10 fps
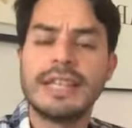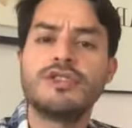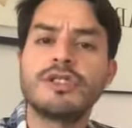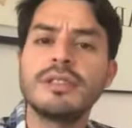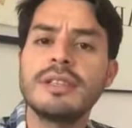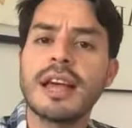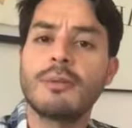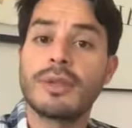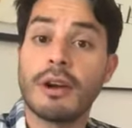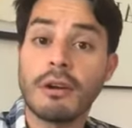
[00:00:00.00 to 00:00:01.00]
It's just
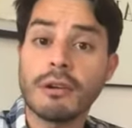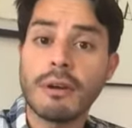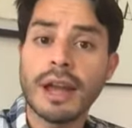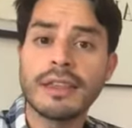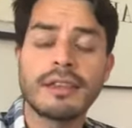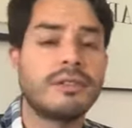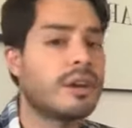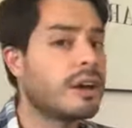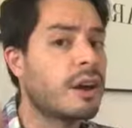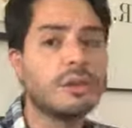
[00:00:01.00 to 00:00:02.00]
like with Earl Grey, that you
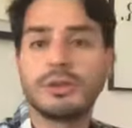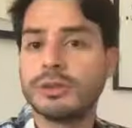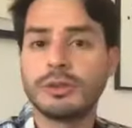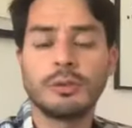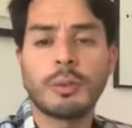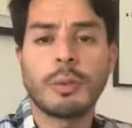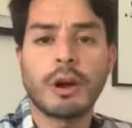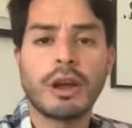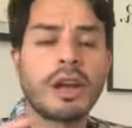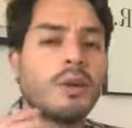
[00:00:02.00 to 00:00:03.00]
can go to the
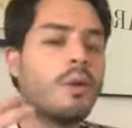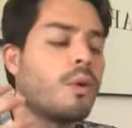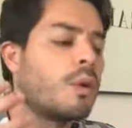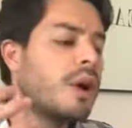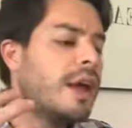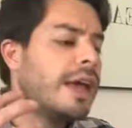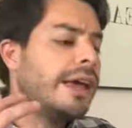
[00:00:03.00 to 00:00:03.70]
supermarket or